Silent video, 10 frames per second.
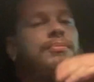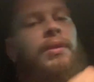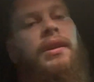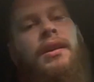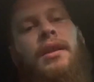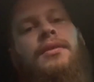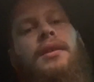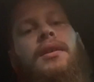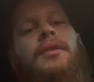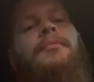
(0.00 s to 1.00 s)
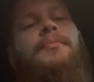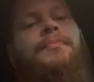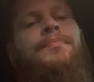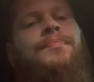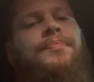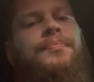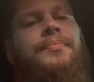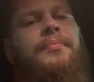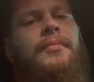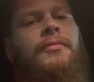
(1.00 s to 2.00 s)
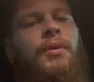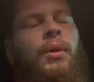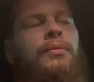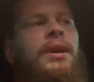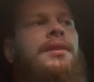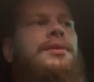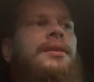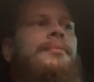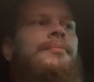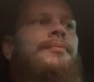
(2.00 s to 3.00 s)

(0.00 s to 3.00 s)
bring kids here. For what reason?